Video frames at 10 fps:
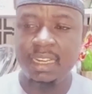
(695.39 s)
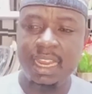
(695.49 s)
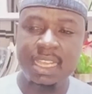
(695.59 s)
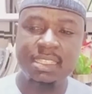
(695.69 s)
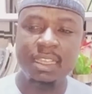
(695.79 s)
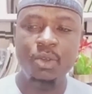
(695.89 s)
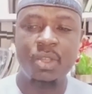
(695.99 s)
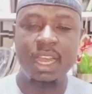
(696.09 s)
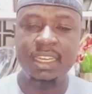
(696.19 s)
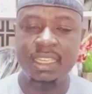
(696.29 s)
let's
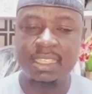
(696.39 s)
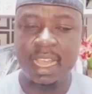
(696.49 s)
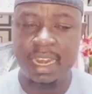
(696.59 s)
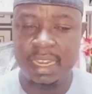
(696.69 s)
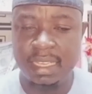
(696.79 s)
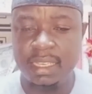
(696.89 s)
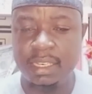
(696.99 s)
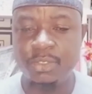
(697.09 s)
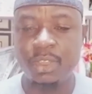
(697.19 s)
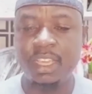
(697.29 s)
look at this hadith
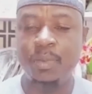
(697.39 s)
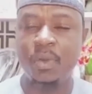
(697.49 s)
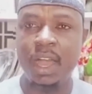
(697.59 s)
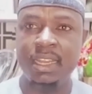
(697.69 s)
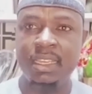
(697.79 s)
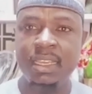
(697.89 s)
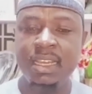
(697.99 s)
in Sahih Bukhari,